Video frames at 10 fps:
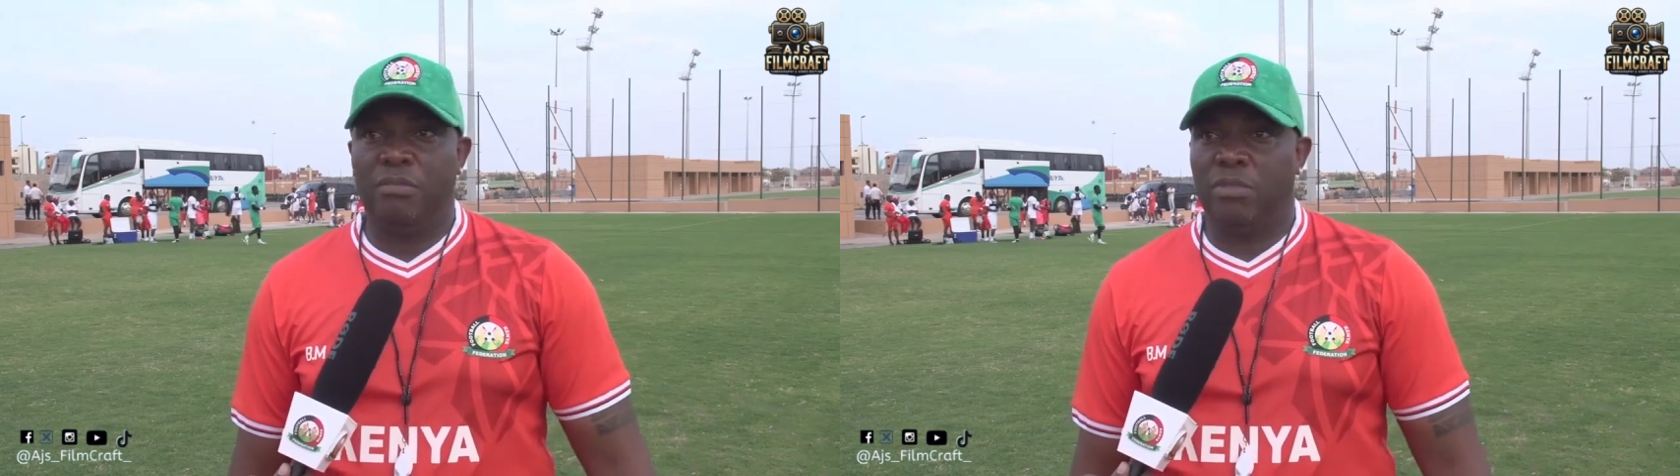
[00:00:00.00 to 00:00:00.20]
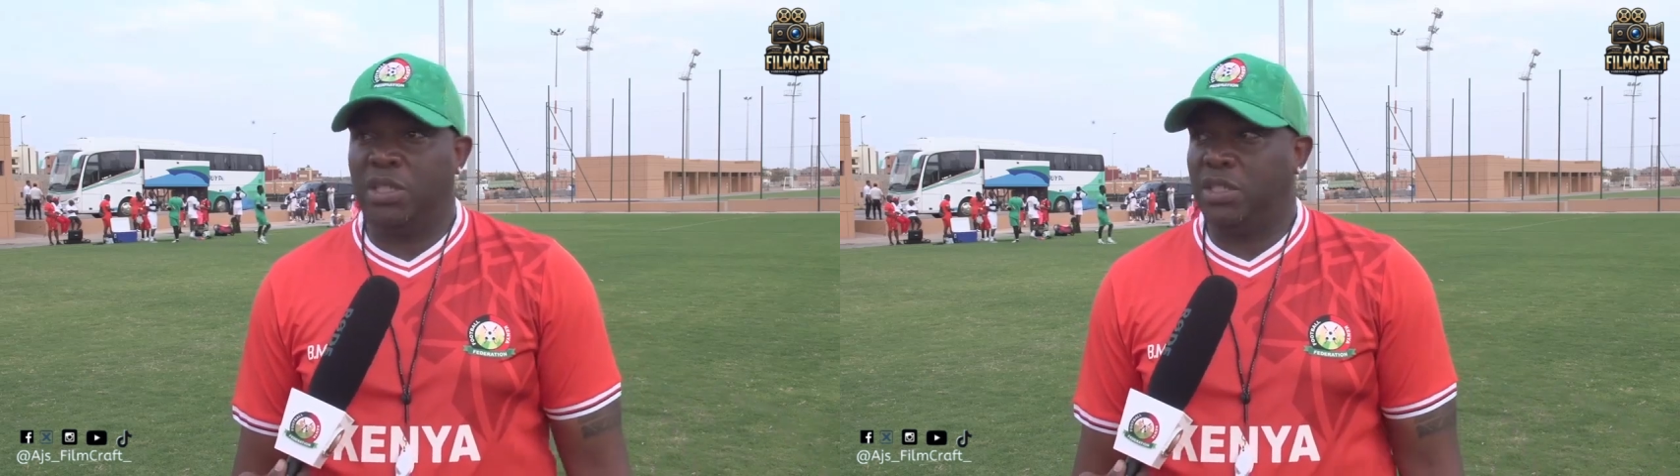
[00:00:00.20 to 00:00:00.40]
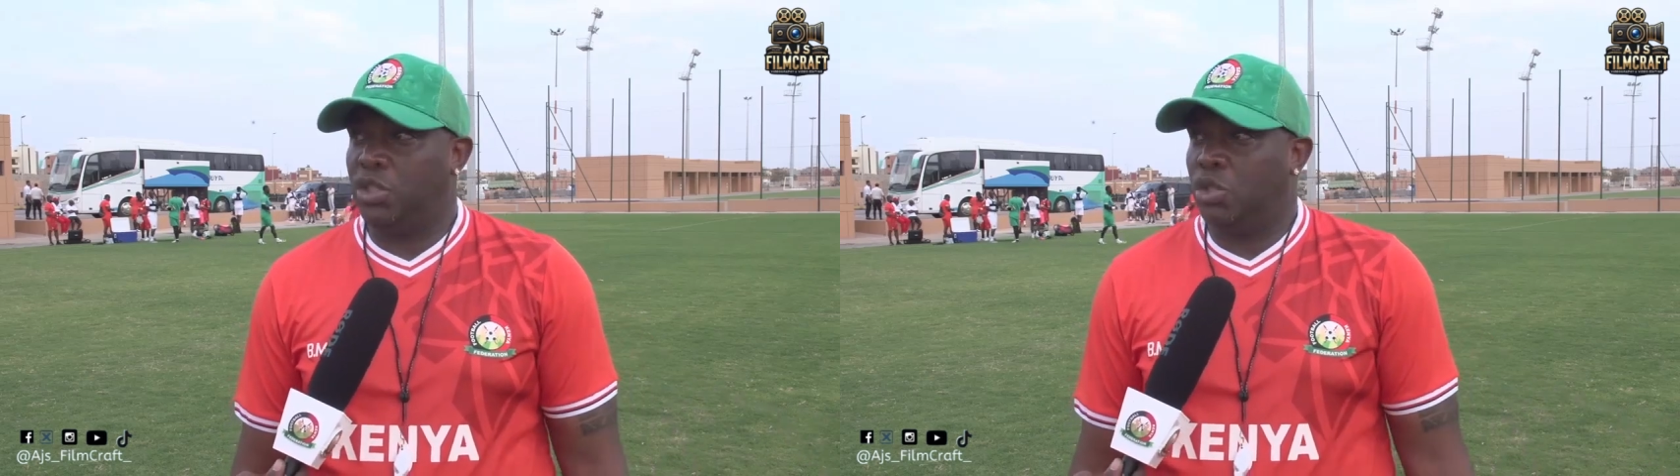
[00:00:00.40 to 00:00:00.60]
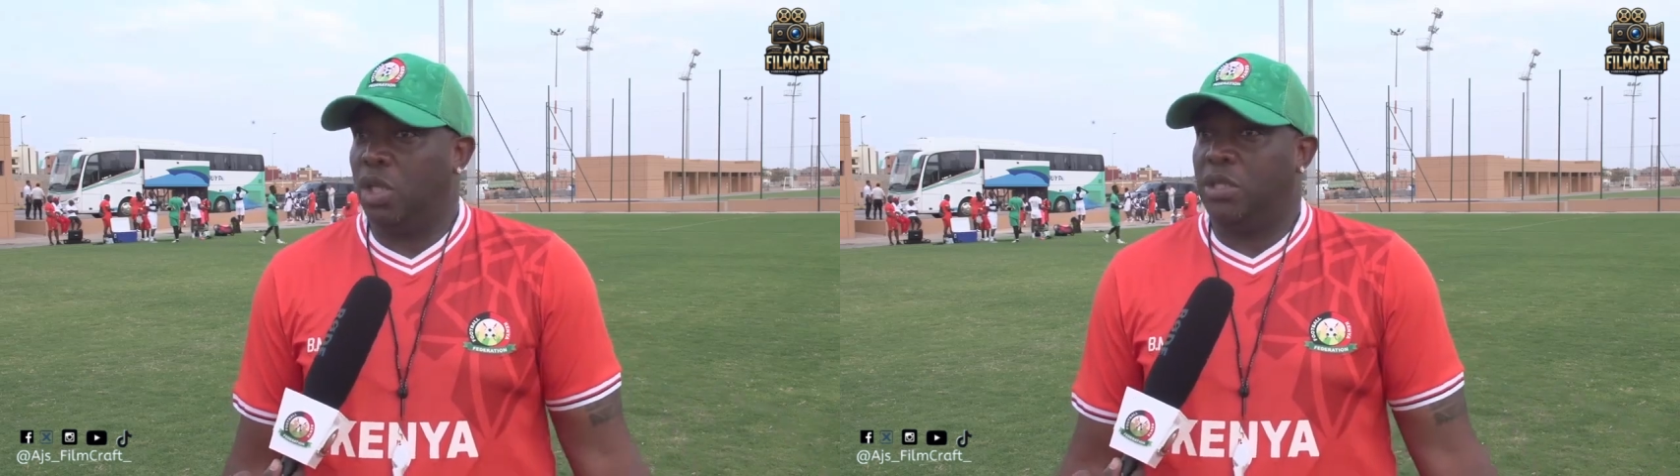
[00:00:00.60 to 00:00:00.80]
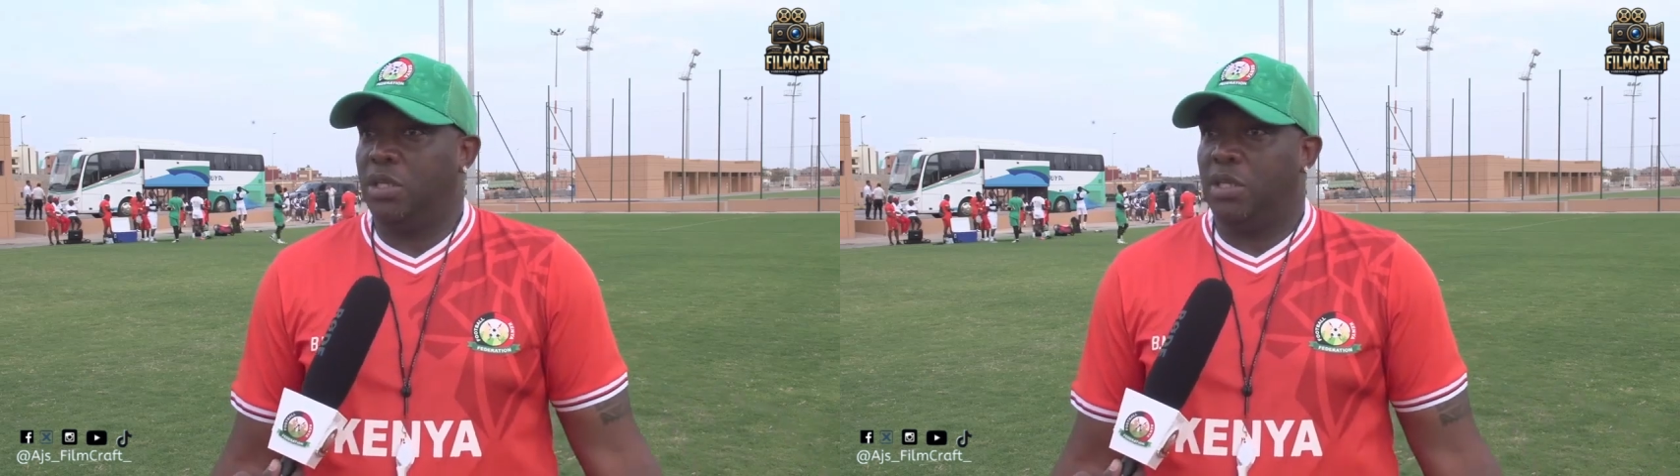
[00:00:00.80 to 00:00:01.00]
This
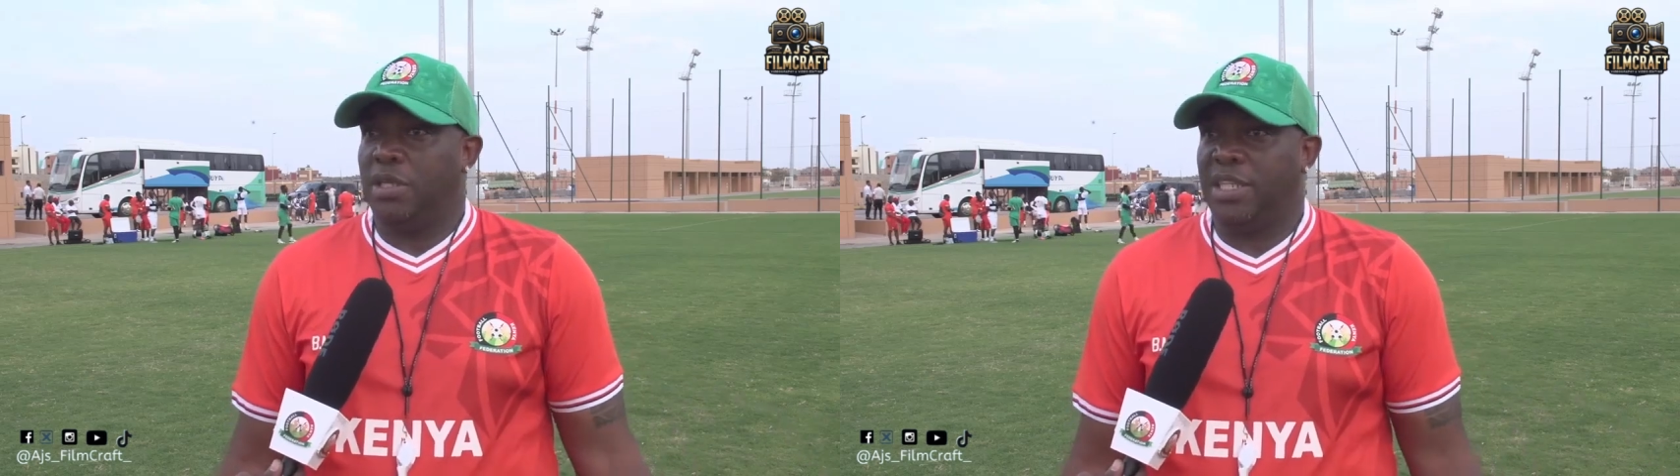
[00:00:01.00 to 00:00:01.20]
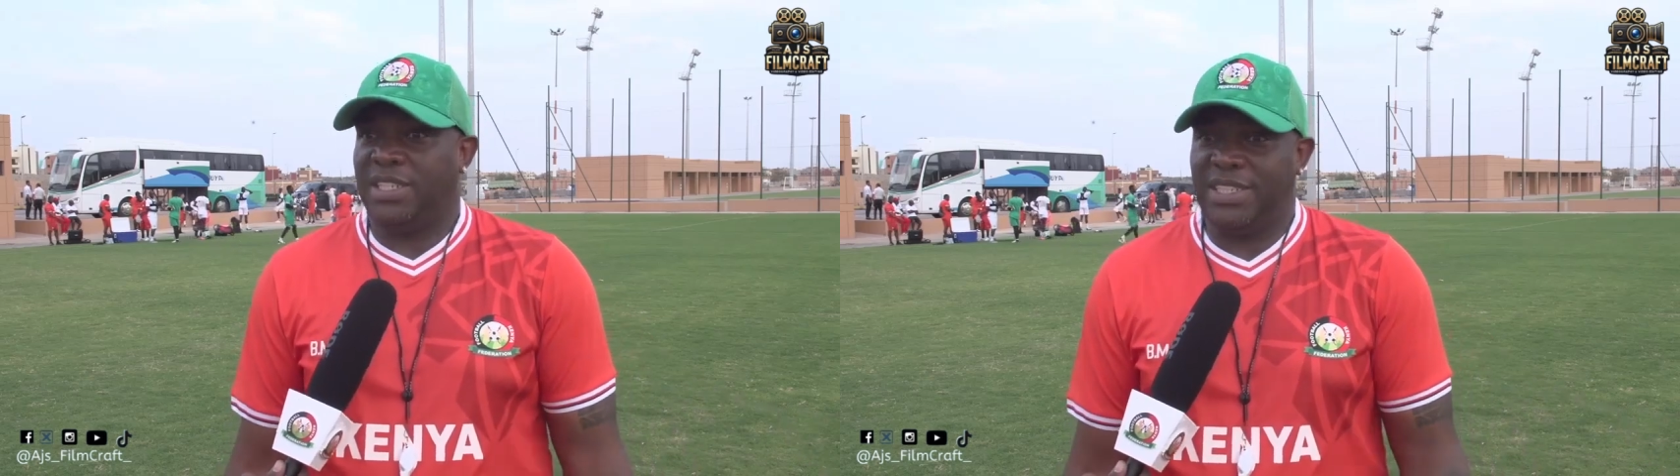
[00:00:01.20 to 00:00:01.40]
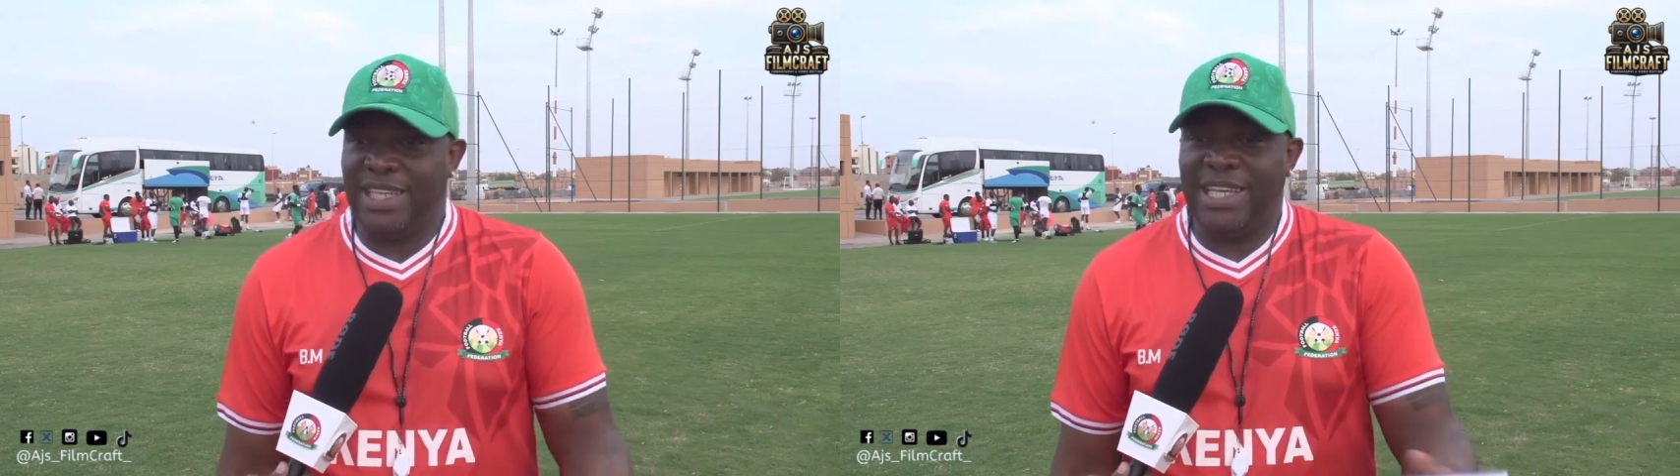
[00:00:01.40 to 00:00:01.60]
is